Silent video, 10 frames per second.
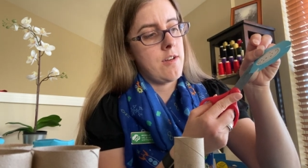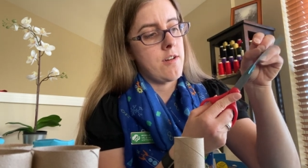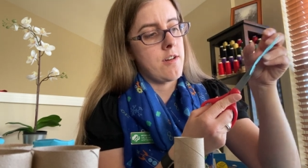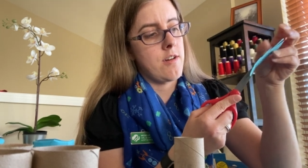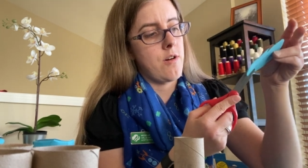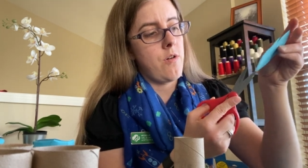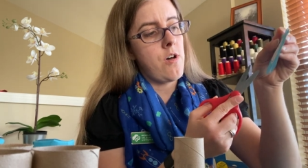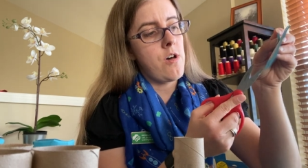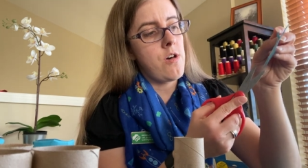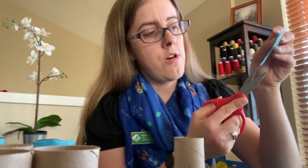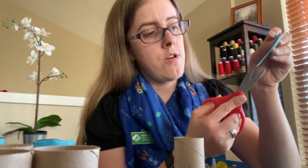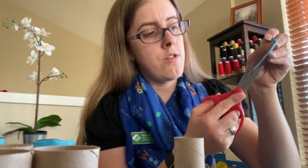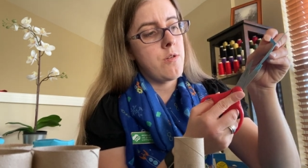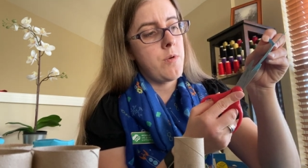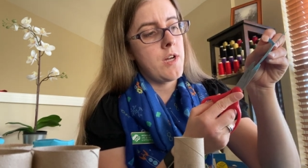You're going to go
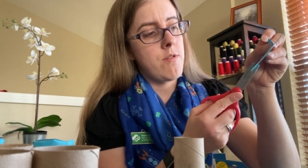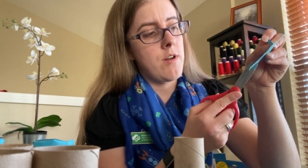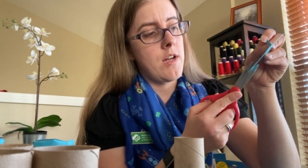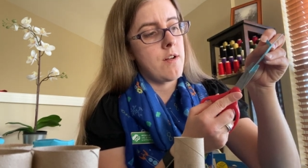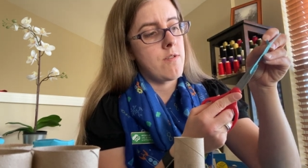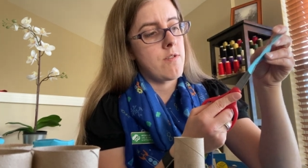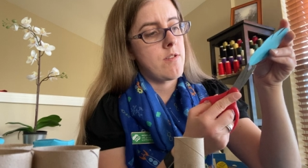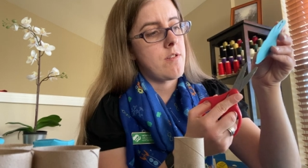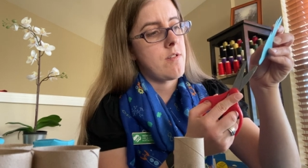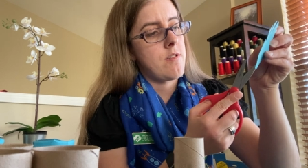all the way around.